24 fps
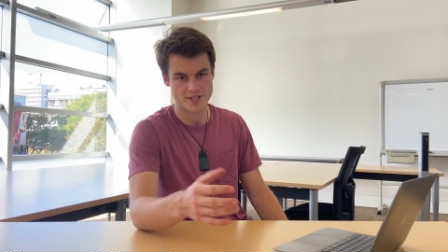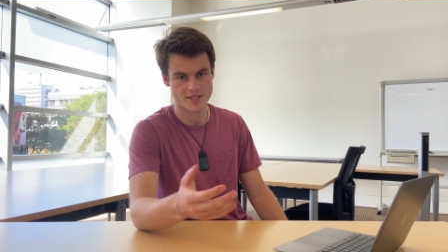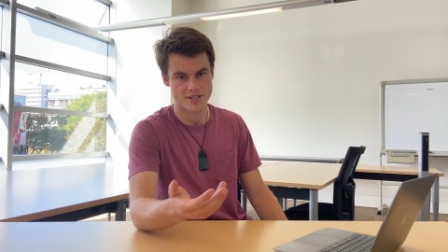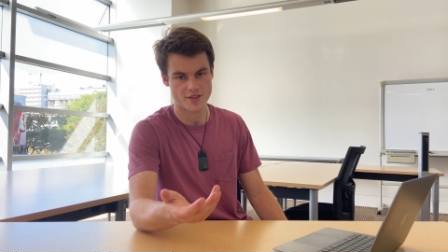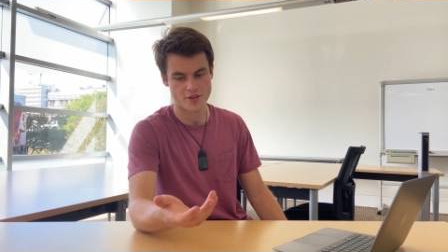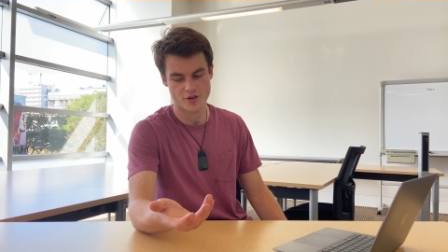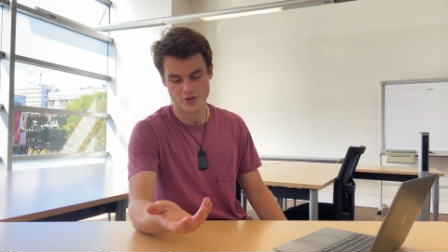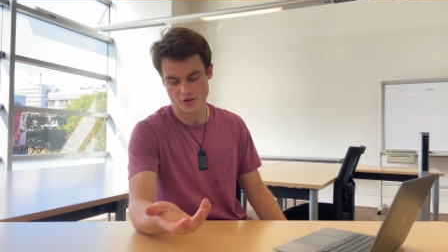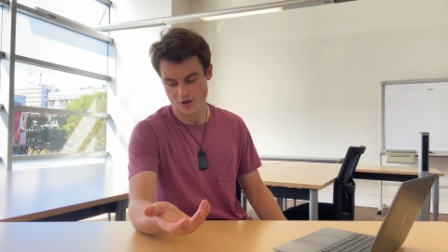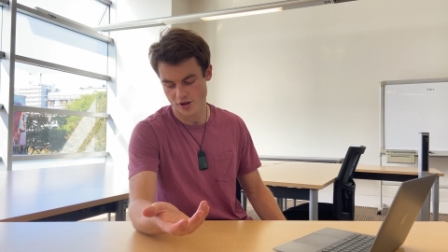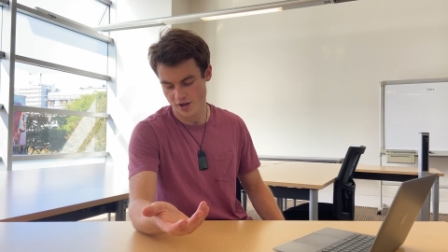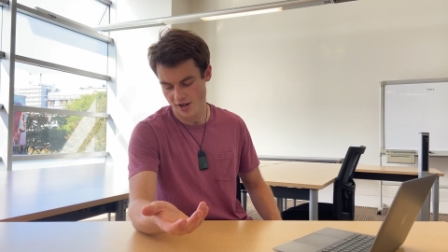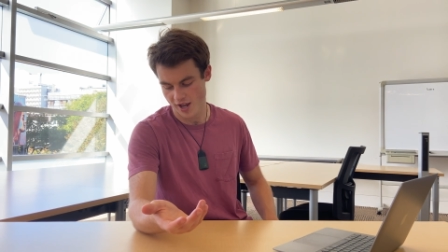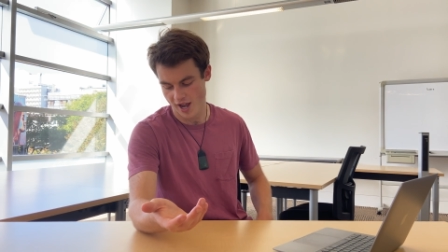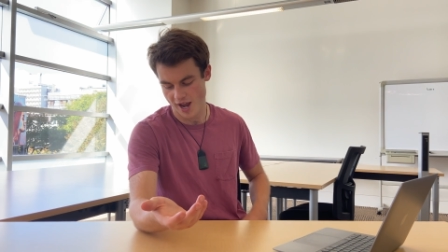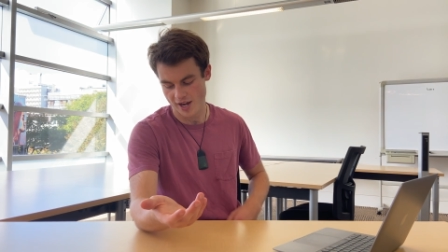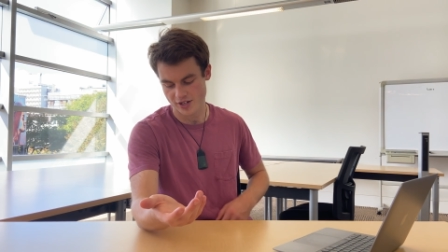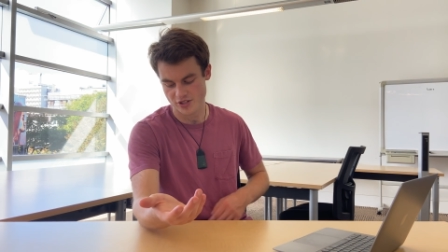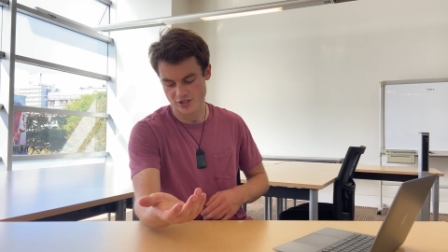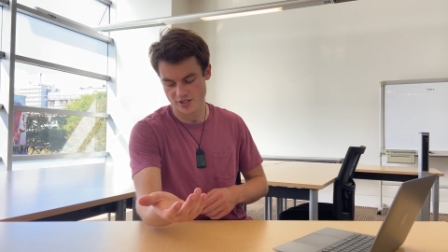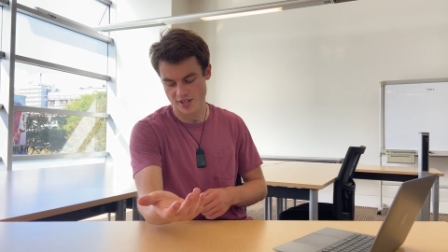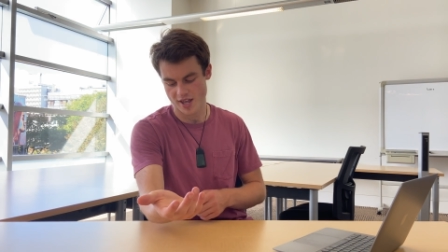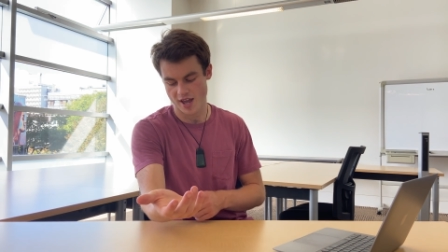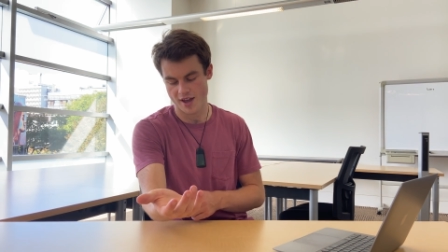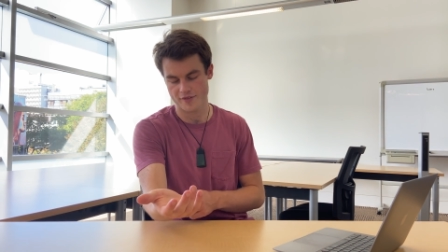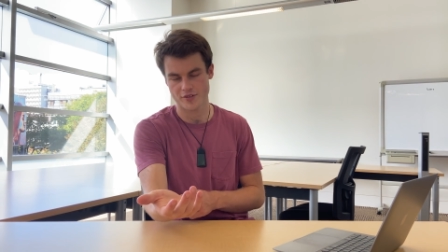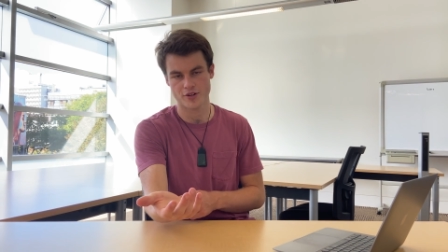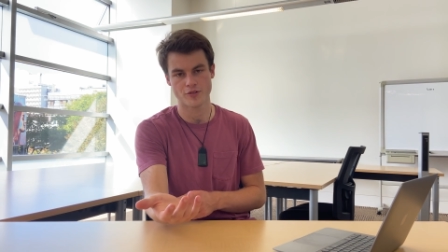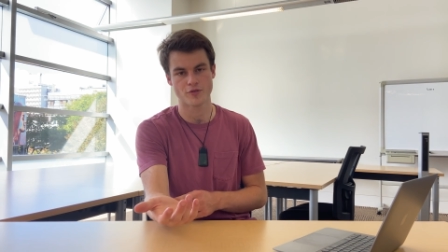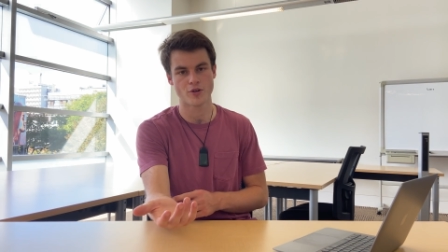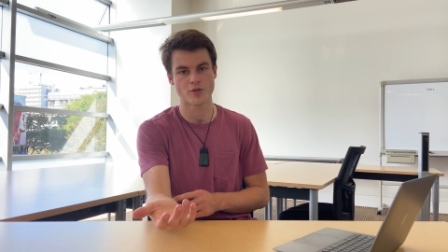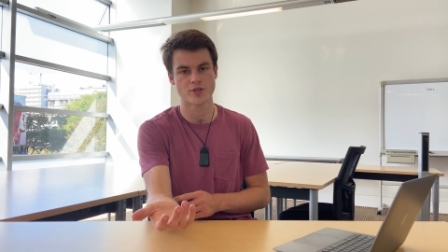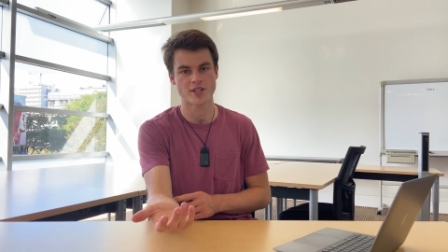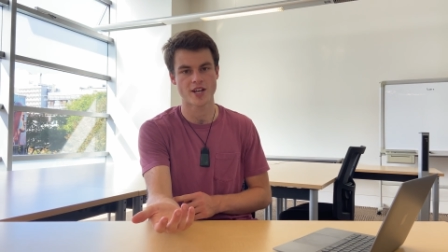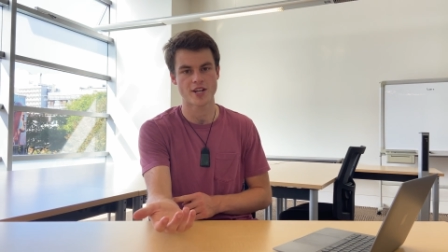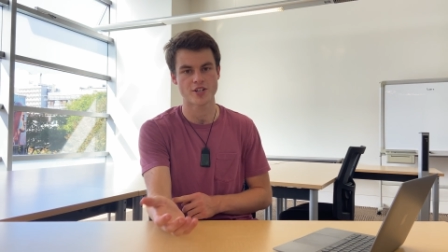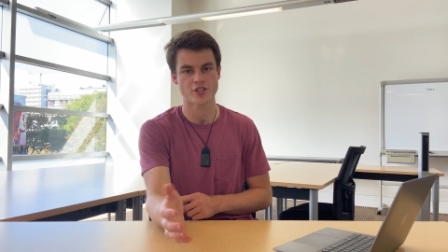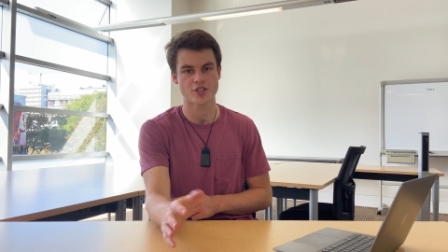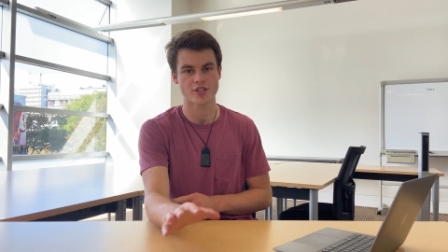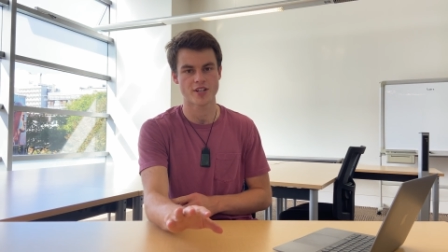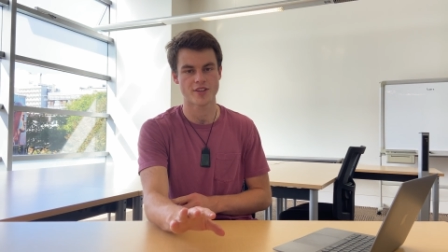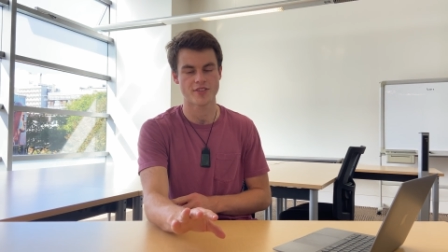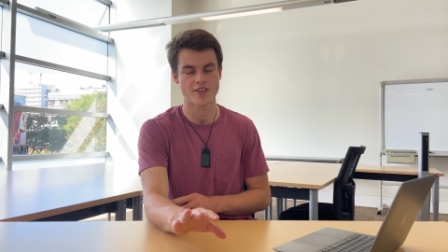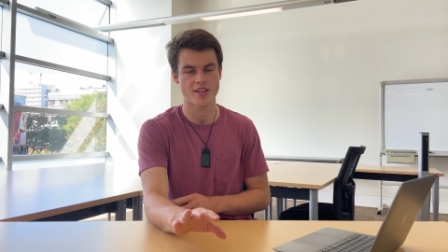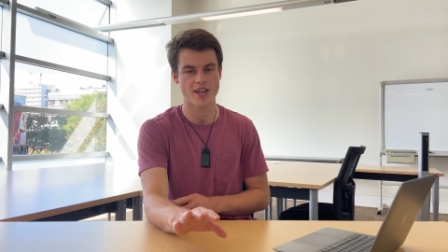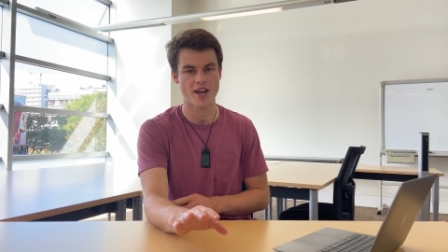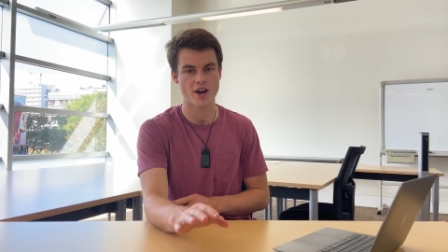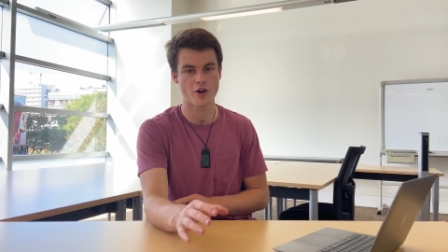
is they're not actually having rotation at the